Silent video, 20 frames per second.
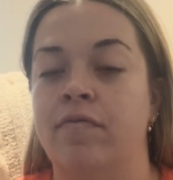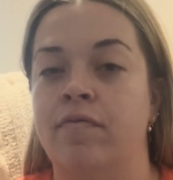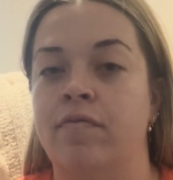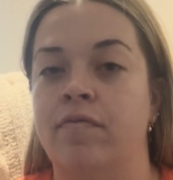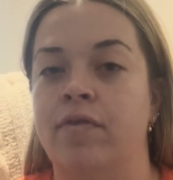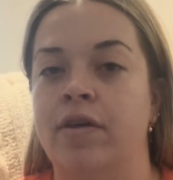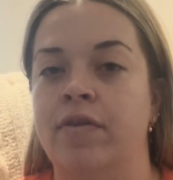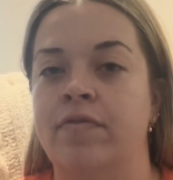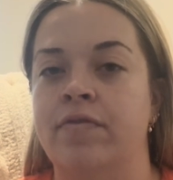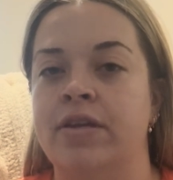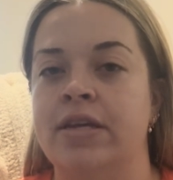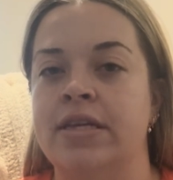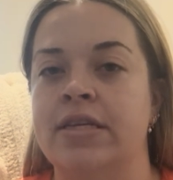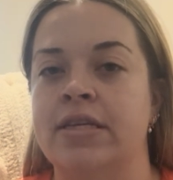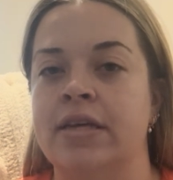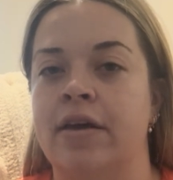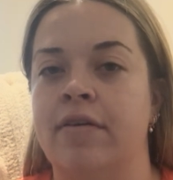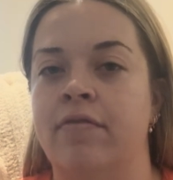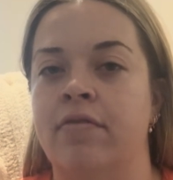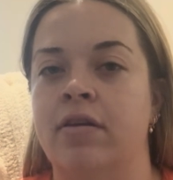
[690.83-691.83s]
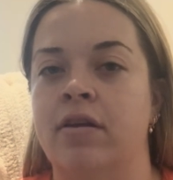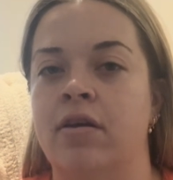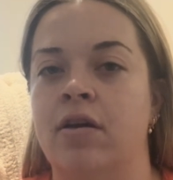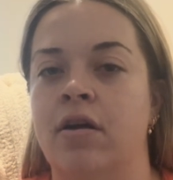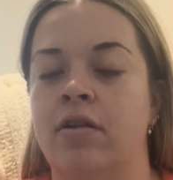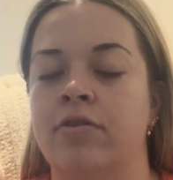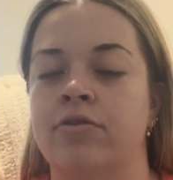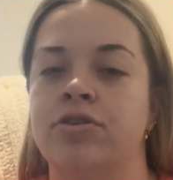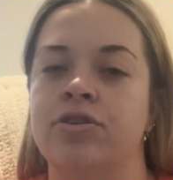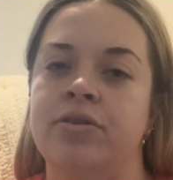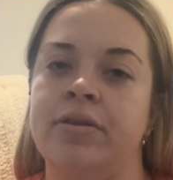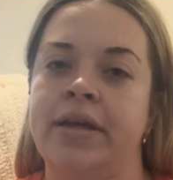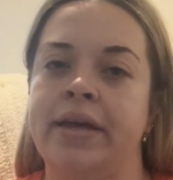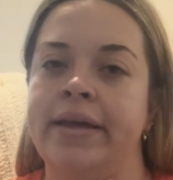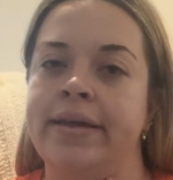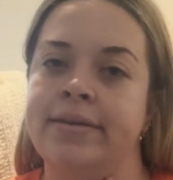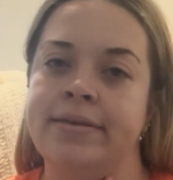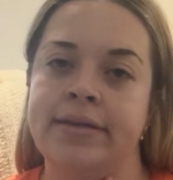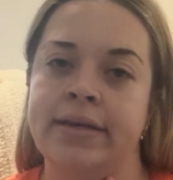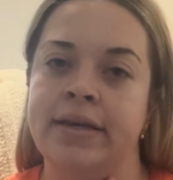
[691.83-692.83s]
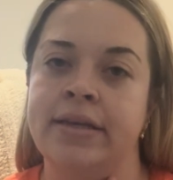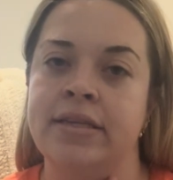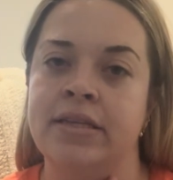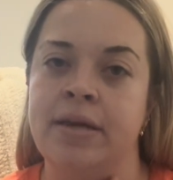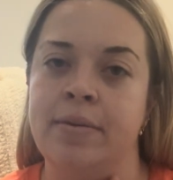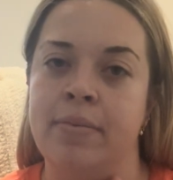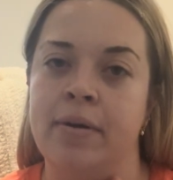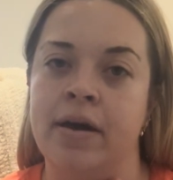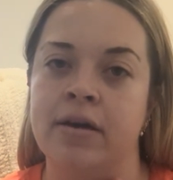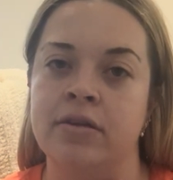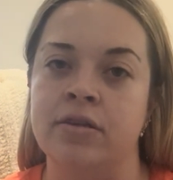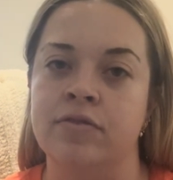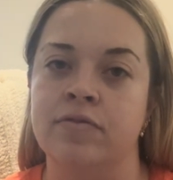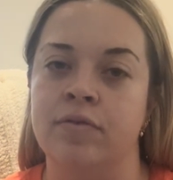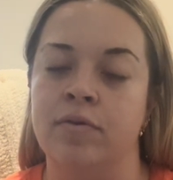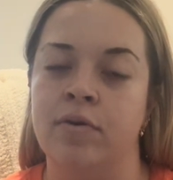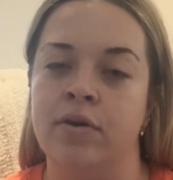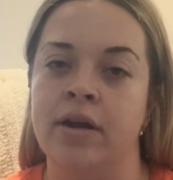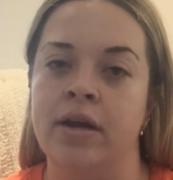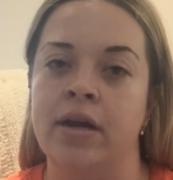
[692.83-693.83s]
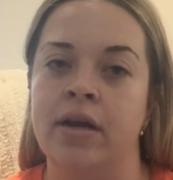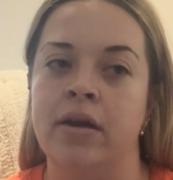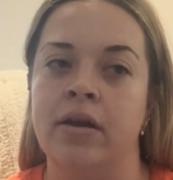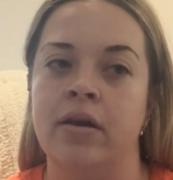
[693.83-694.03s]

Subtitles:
$57, so like $60 for it,